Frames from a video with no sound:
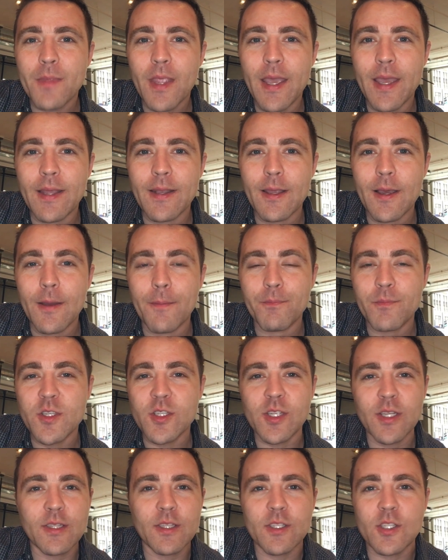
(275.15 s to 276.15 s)
And
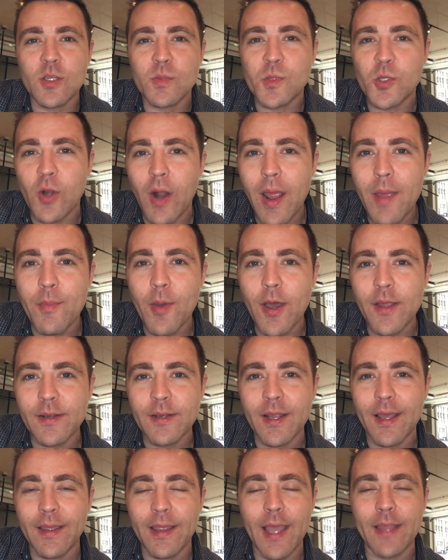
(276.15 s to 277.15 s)
just hit the subscribe
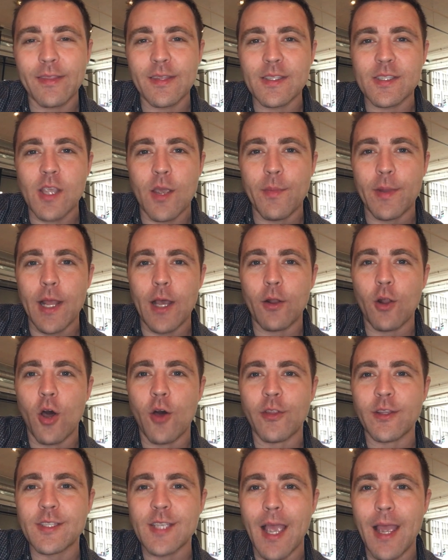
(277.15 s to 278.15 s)
button. I got these coming out
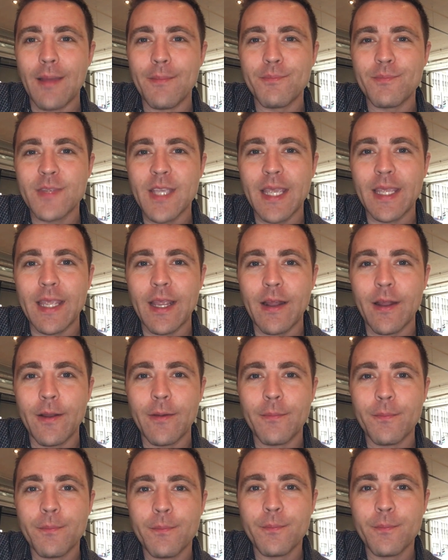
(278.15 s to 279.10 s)
all the time. Take care.